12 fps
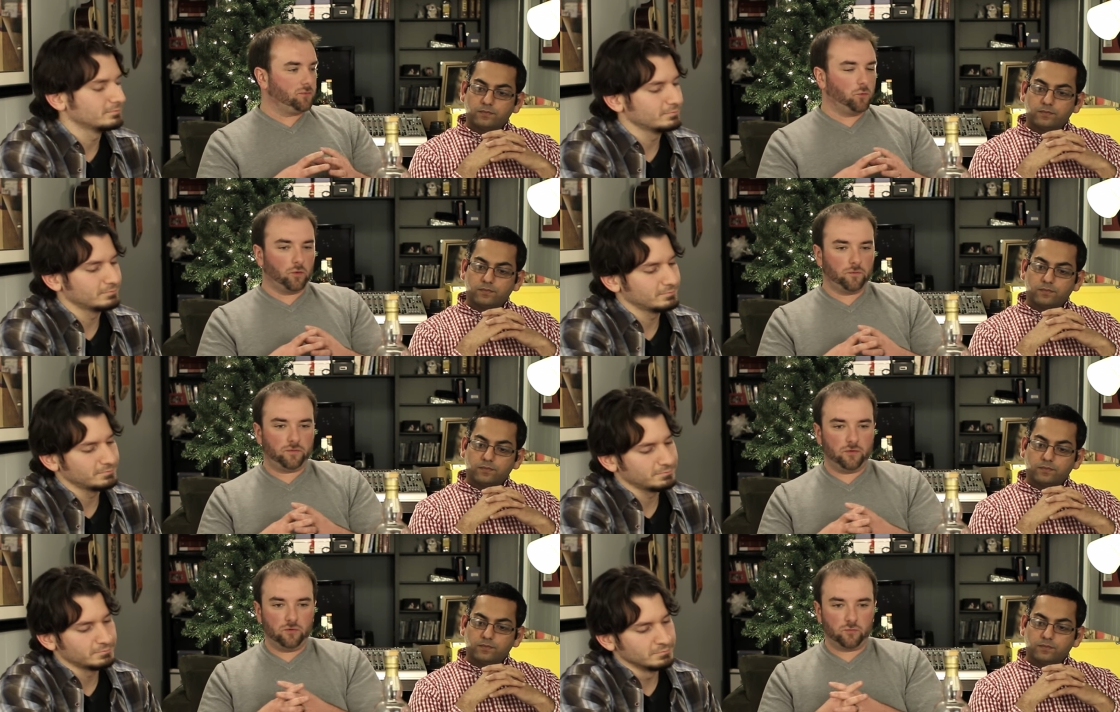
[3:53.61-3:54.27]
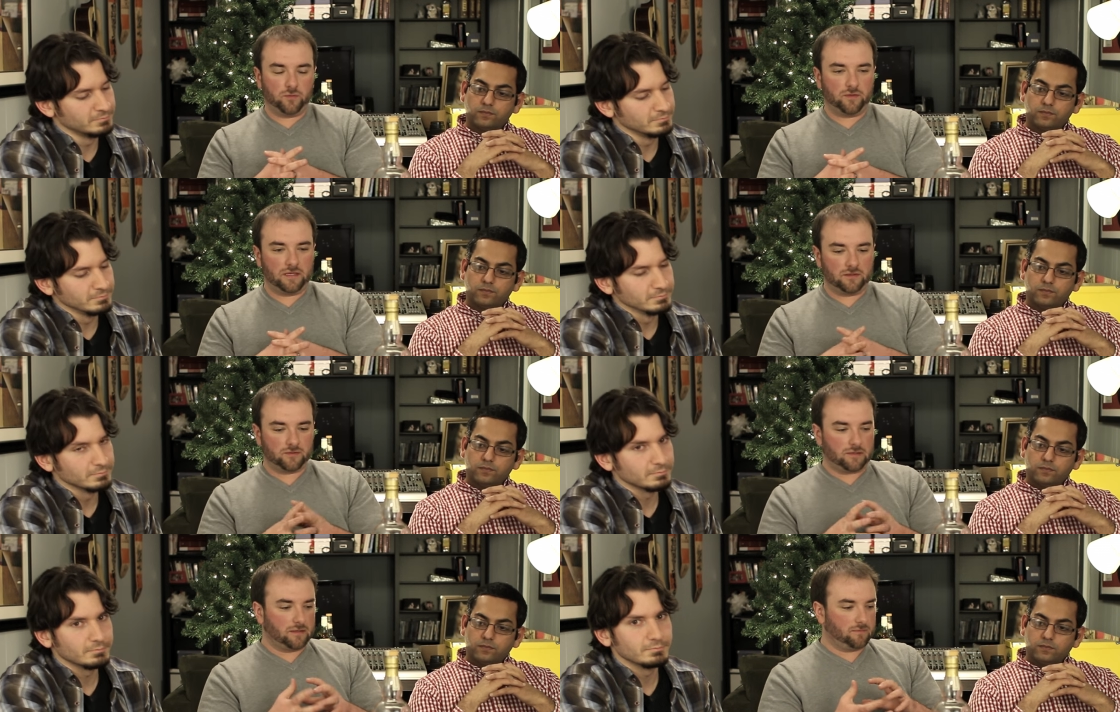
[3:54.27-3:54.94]
Speaker 1: it's more infused with
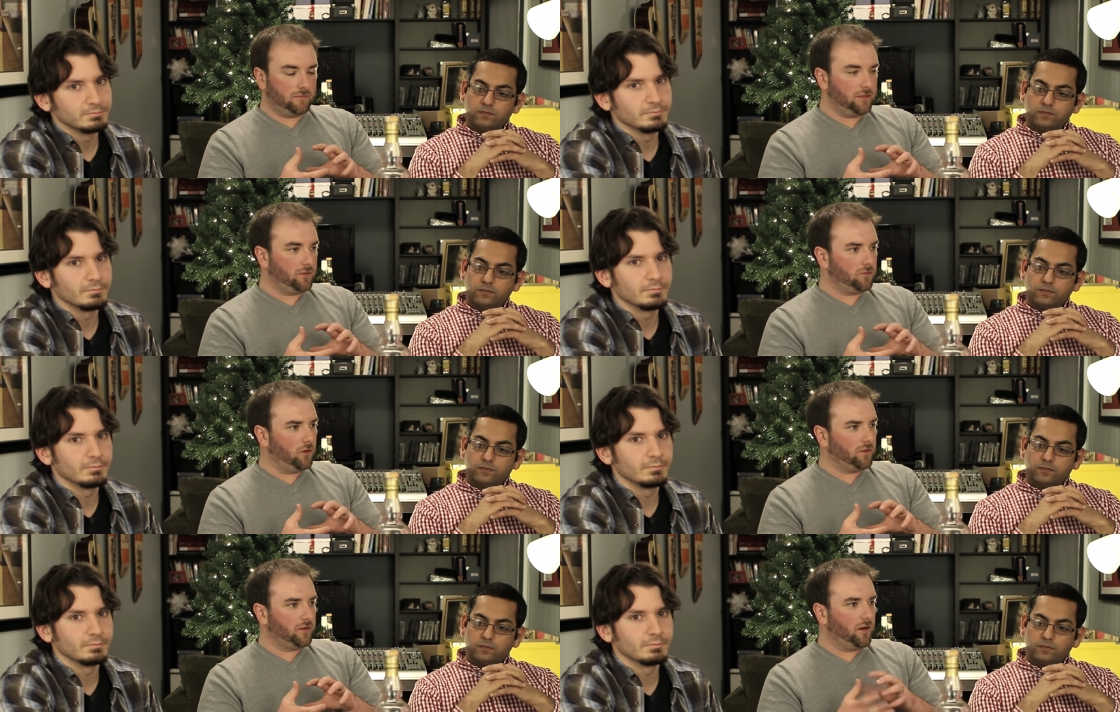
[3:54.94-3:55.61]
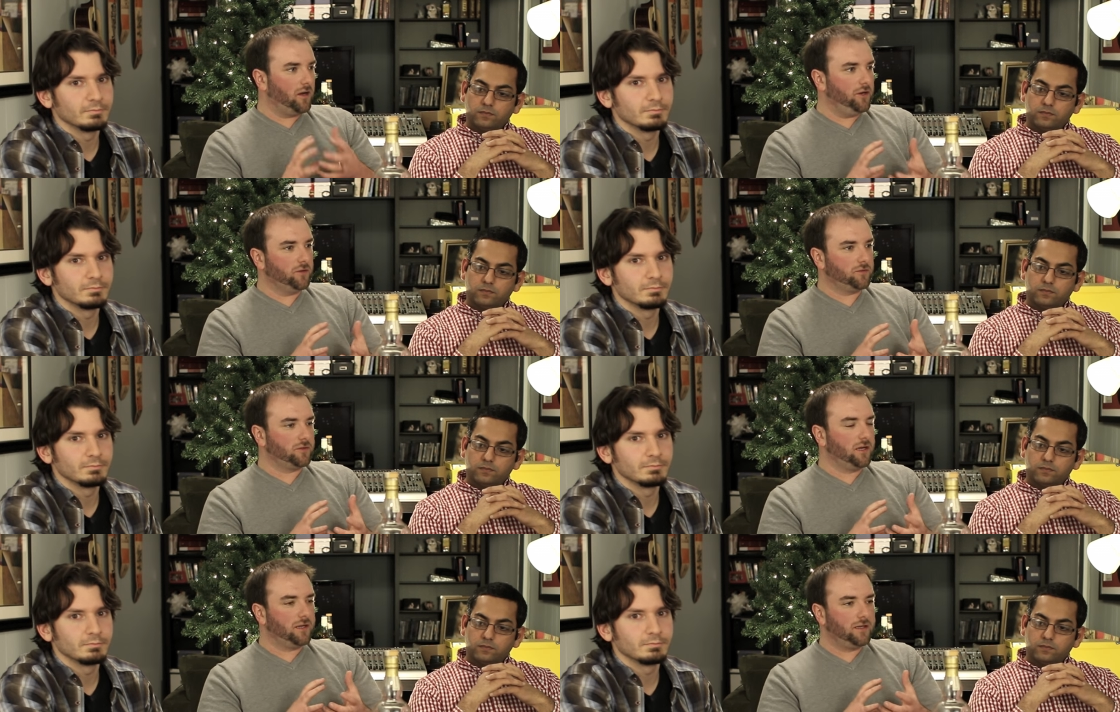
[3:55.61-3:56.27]
things like, you know, on the honeyed
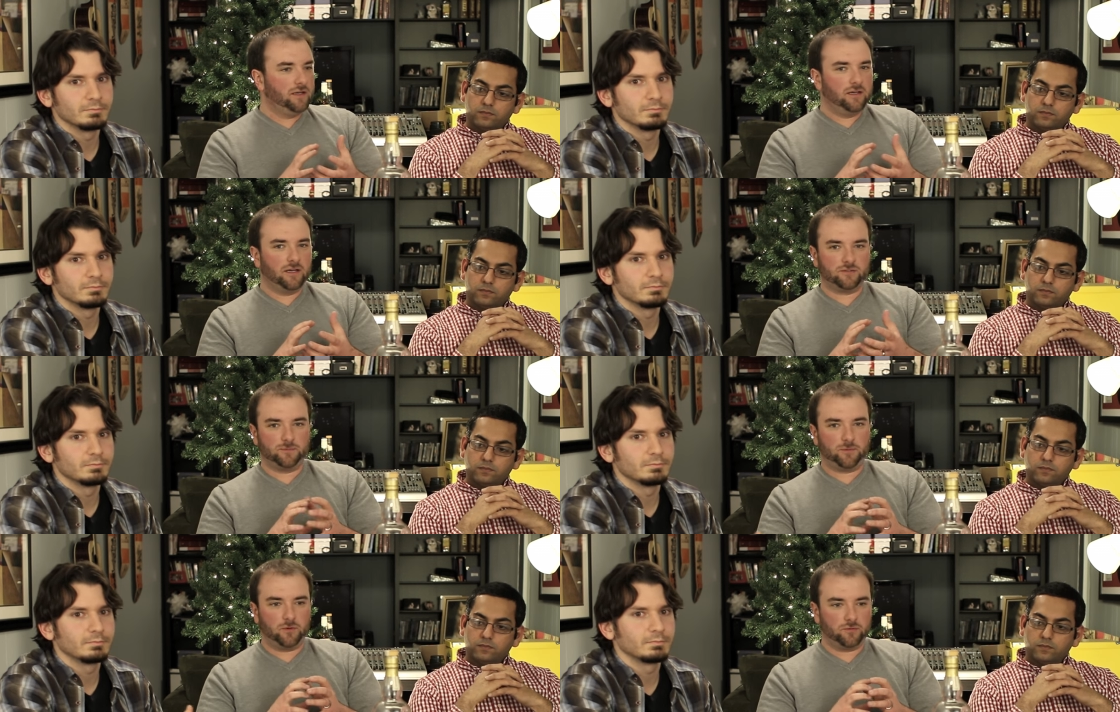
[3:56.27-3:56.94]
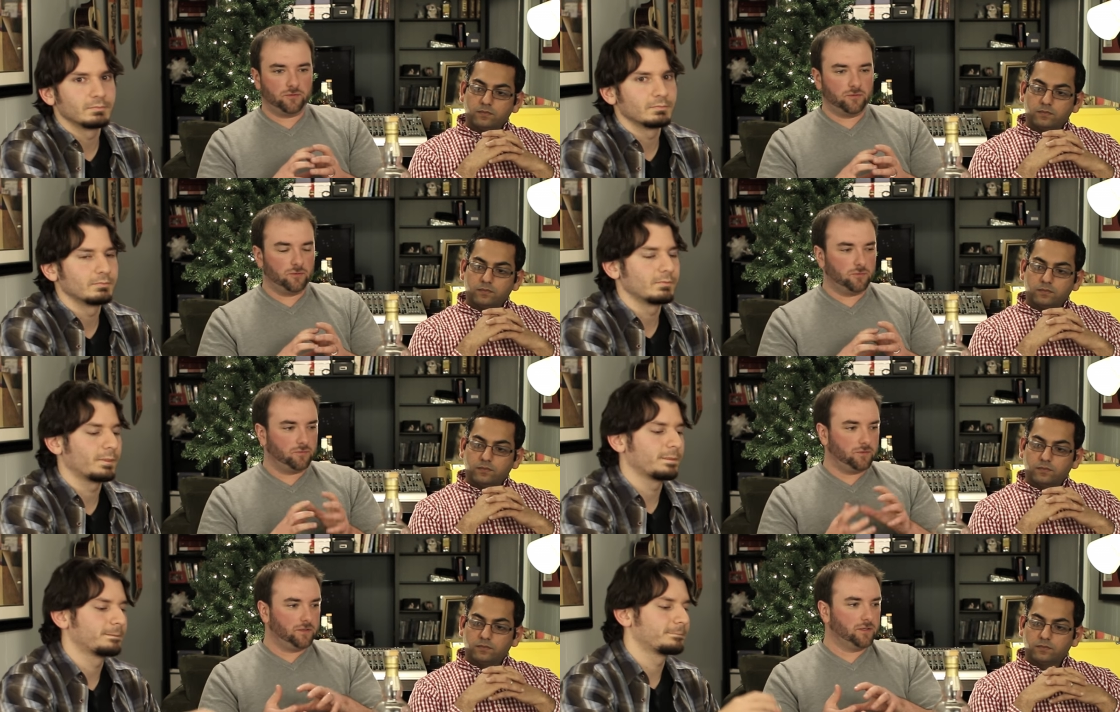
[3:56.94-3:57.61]
side, as opposed to
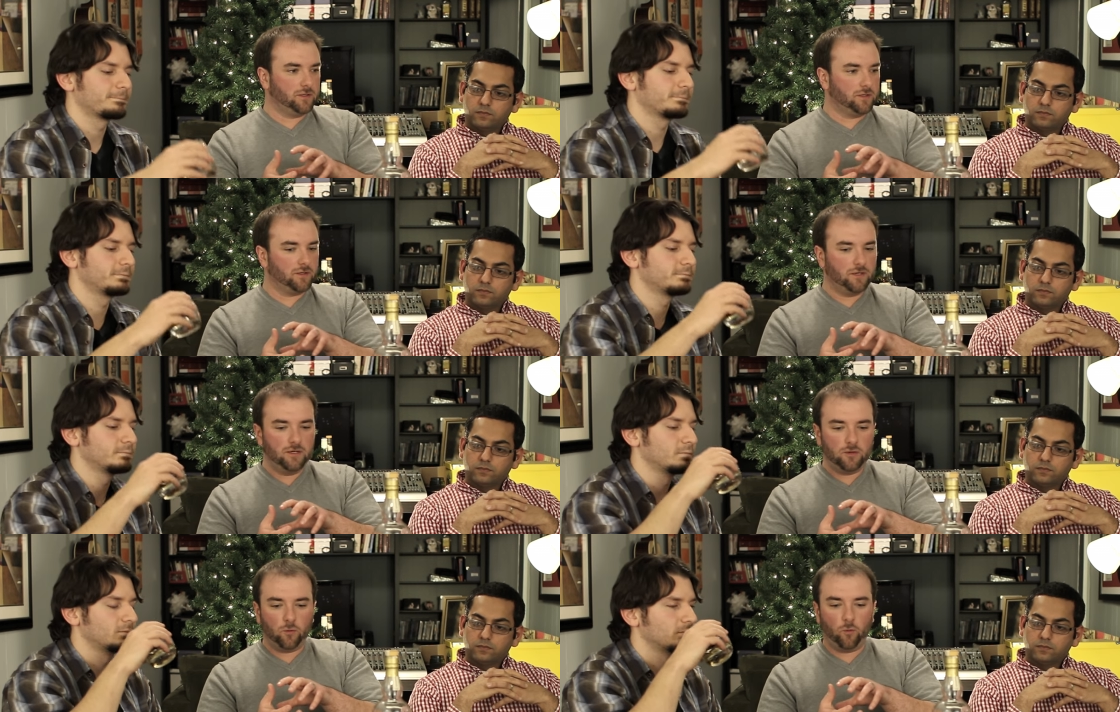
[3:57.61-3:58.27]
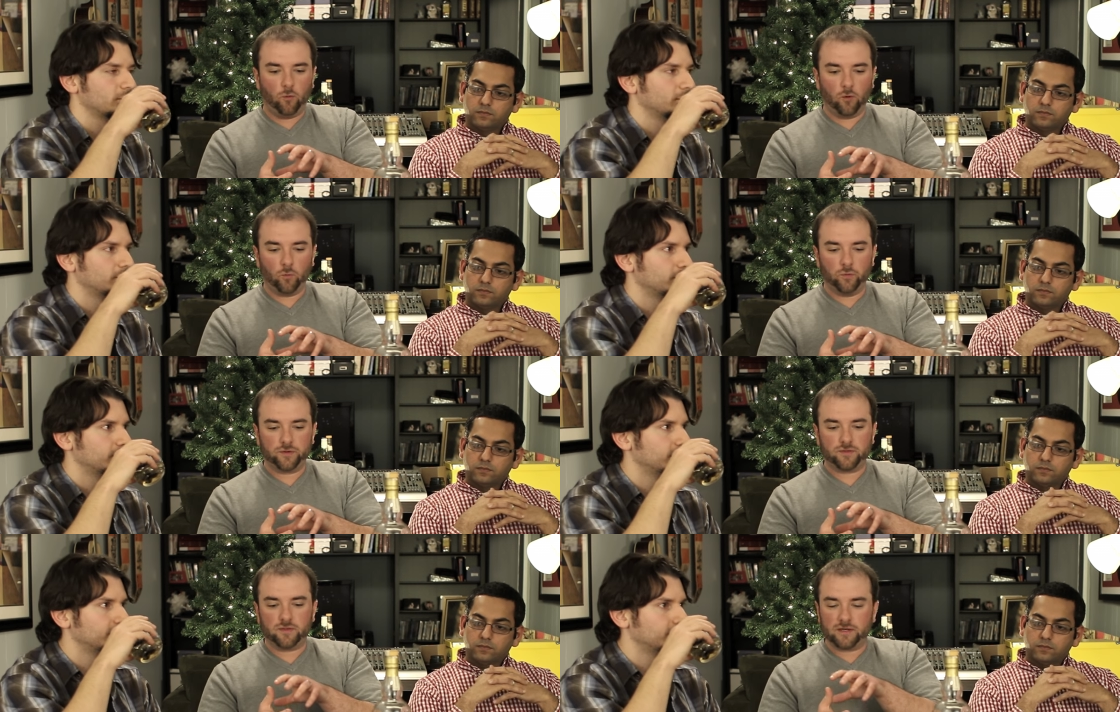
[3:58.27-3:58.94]
vanilla or
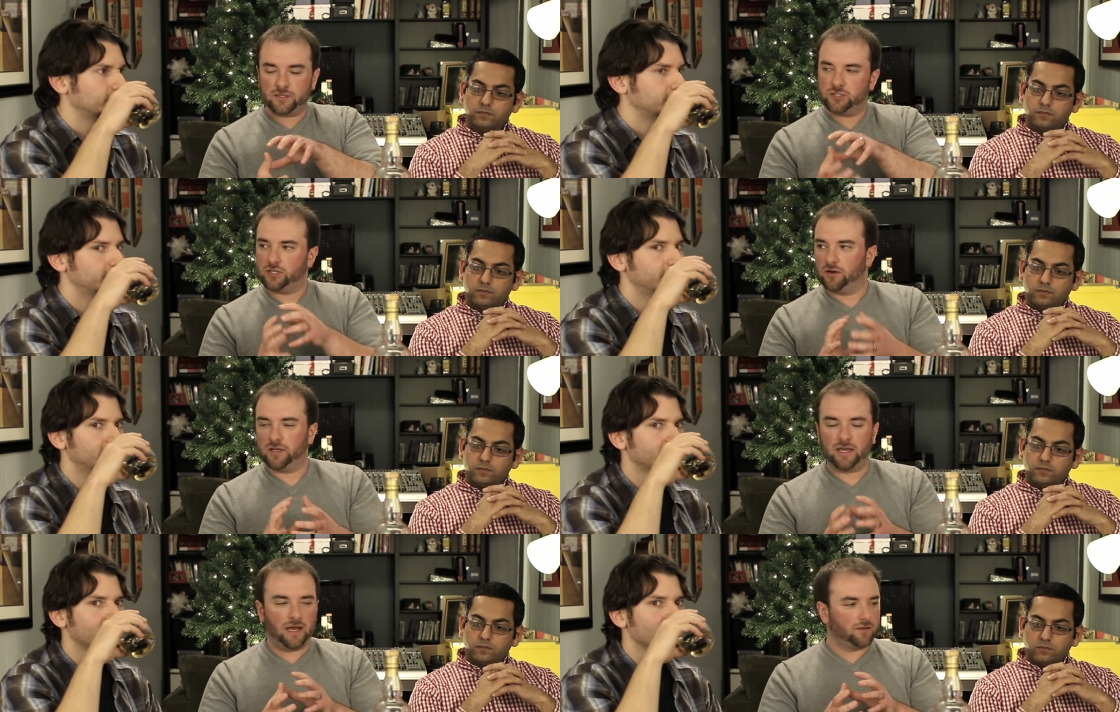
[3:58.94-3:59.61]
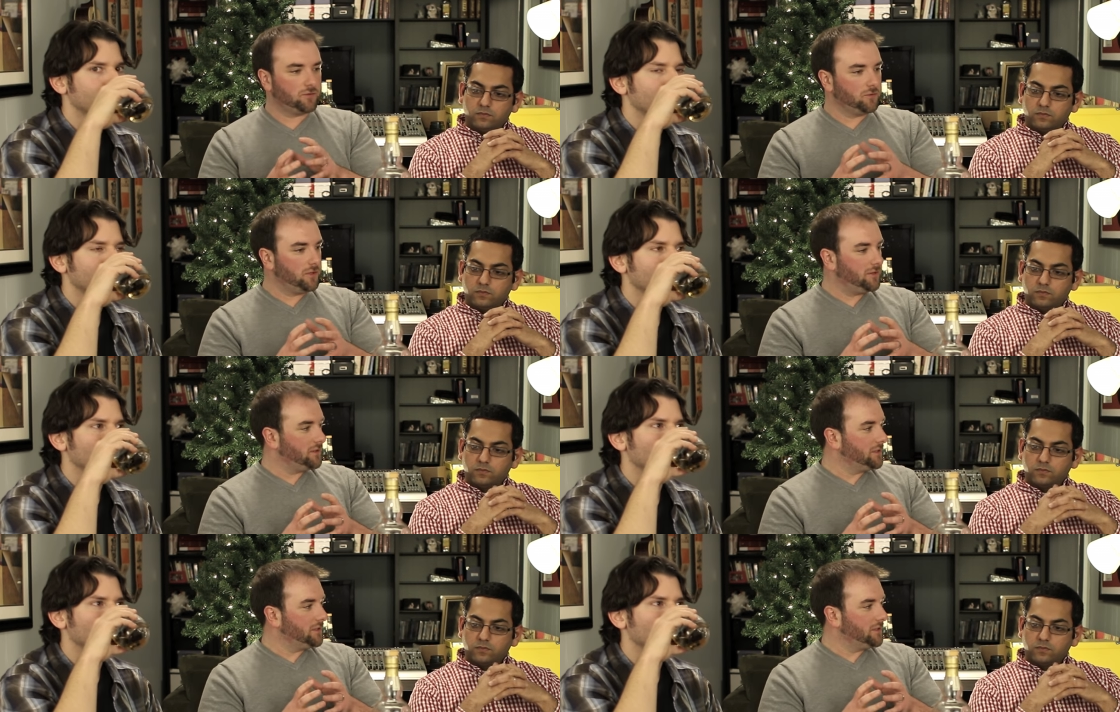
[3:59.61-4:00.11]
with like sherry casks or anything